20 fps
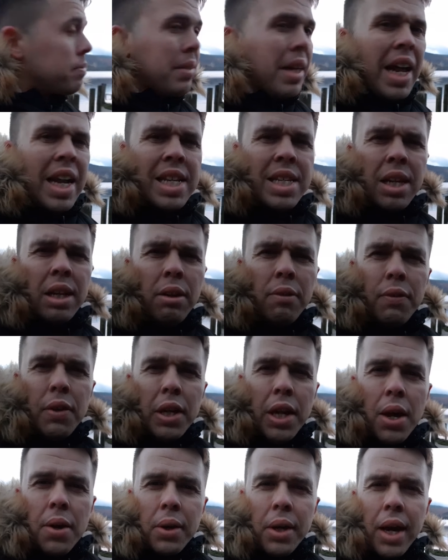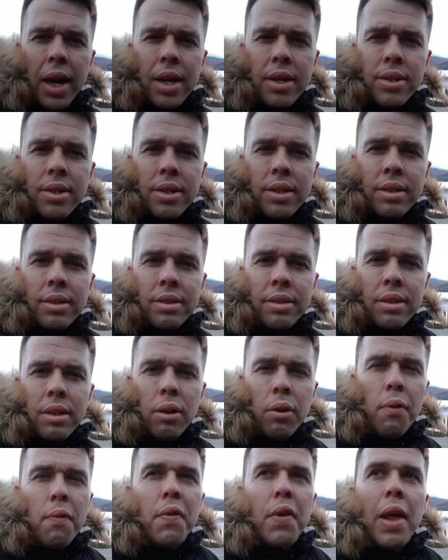And it's a lovely location,
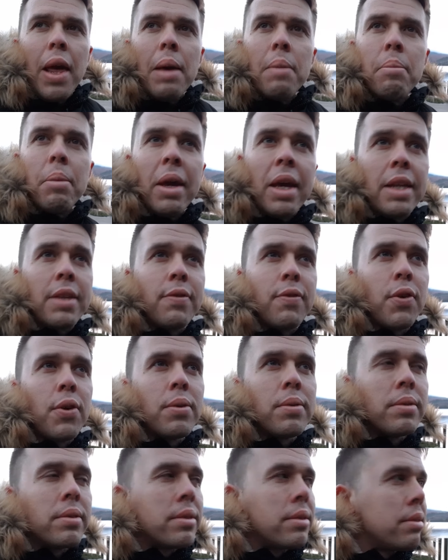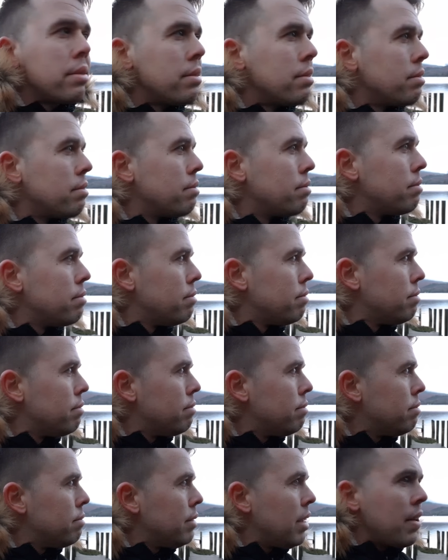lovely and peaceful.
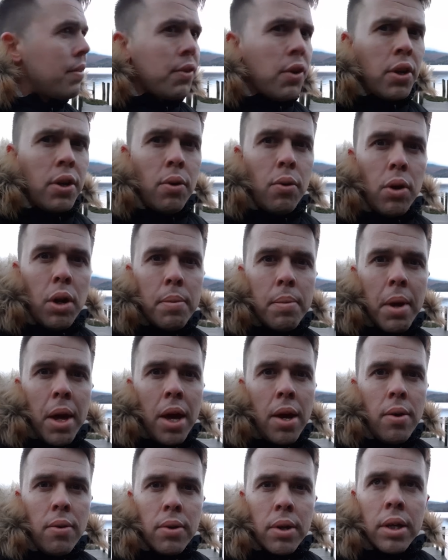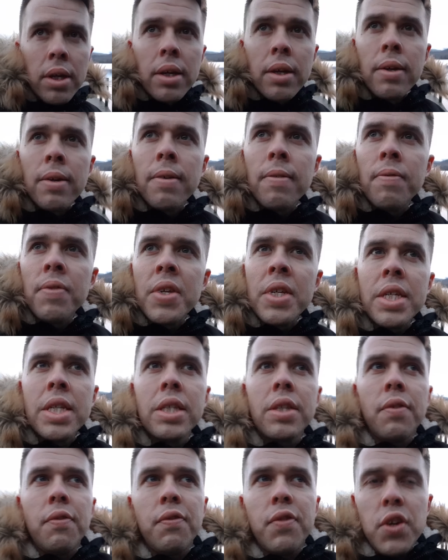And I've got it all on my own. This is
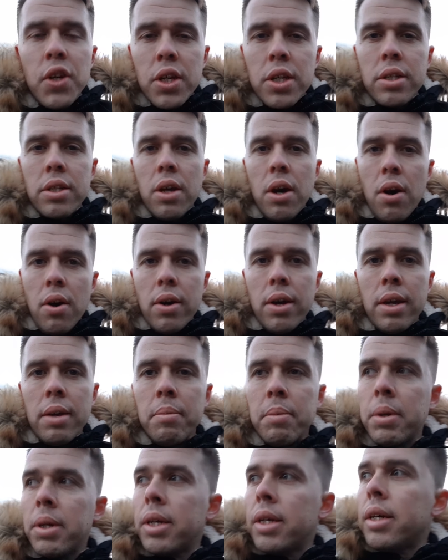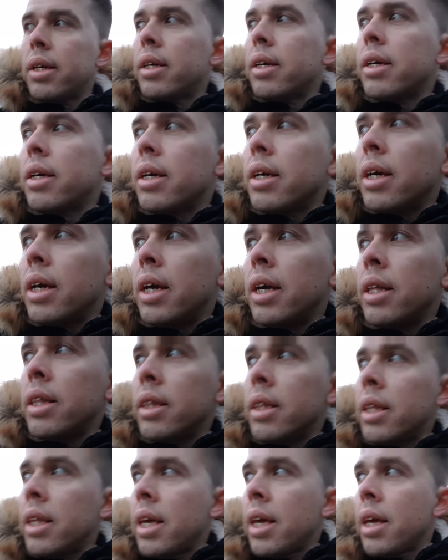the first time
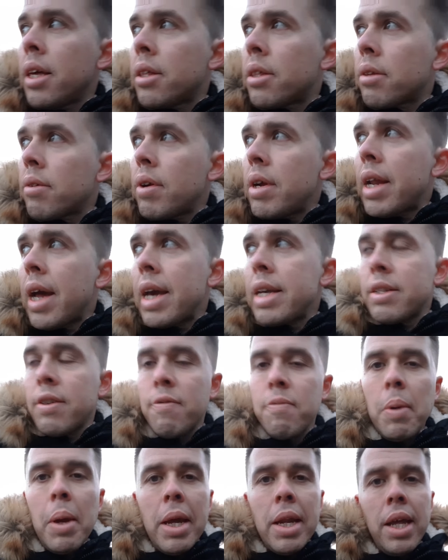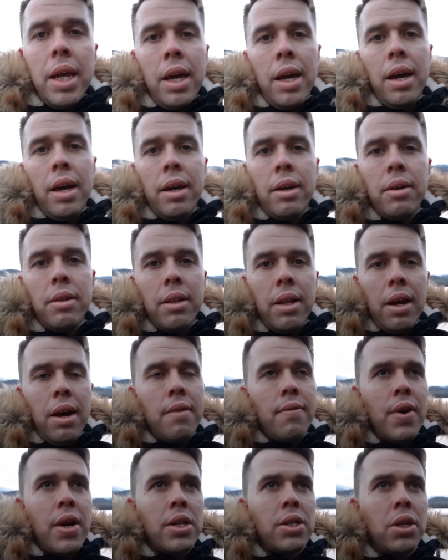in the 3 days I've been here that
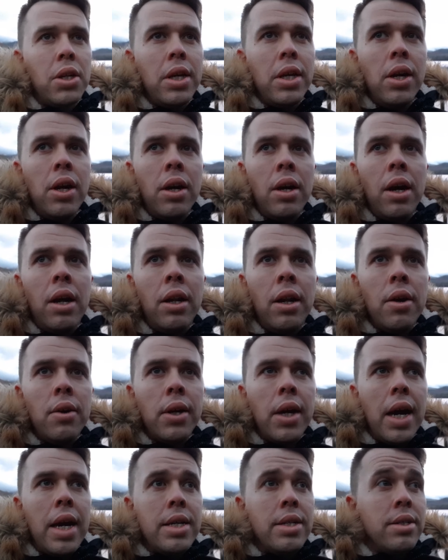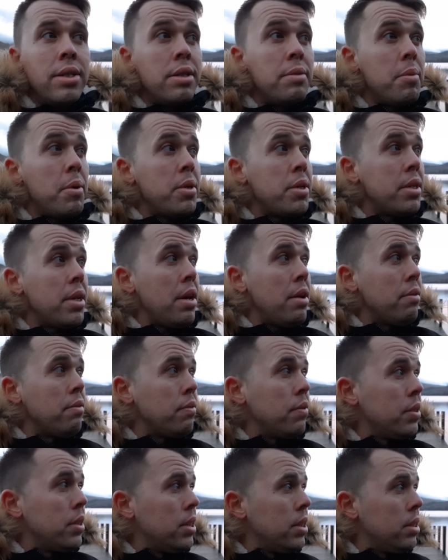I've actually got a location to myself.
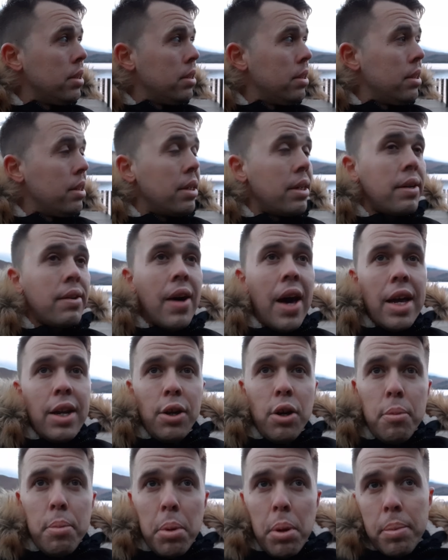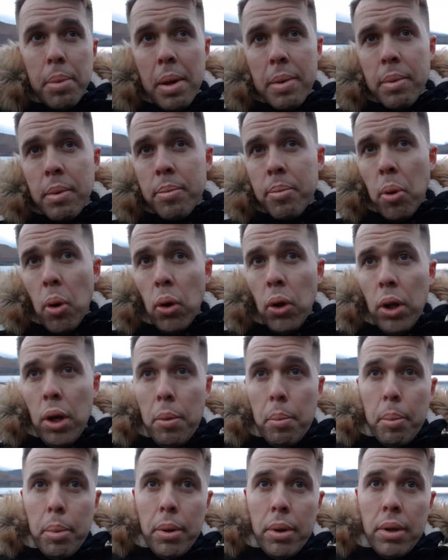I had a couple of people pull
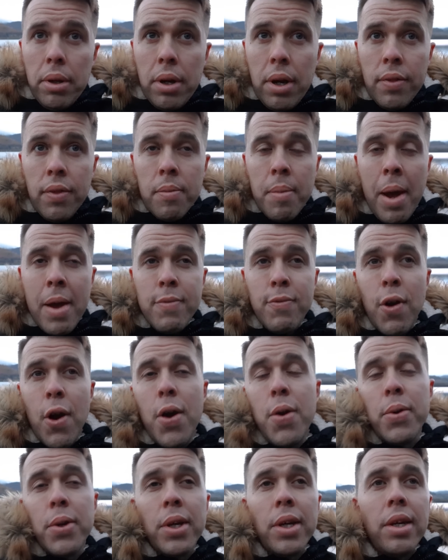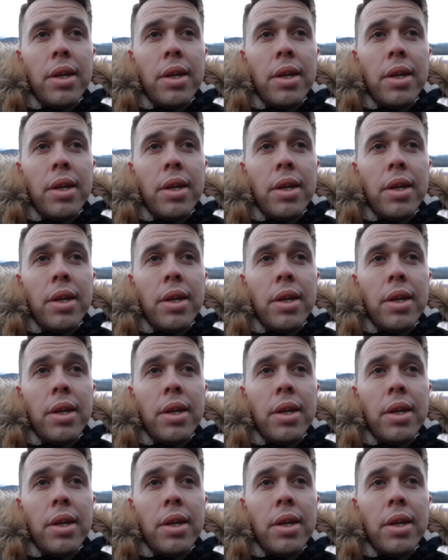up on the main road,